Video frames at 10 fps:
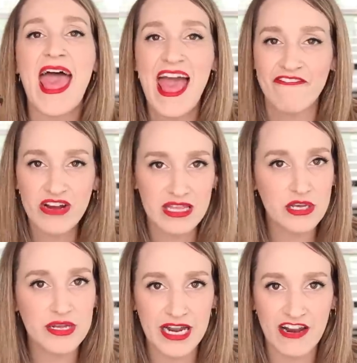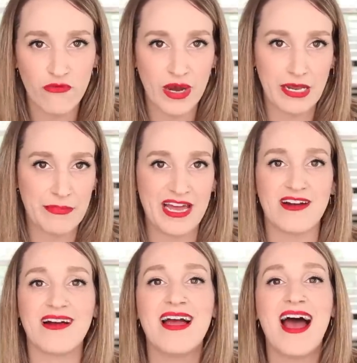Everything you need out of a wedding
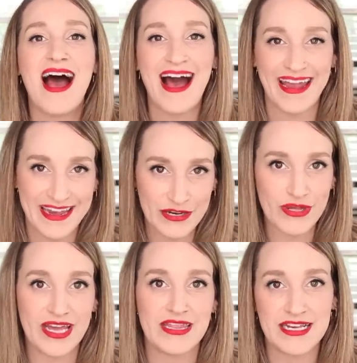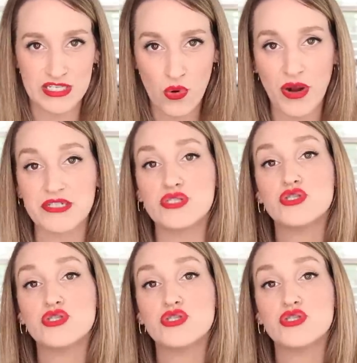planner, I handle in this course.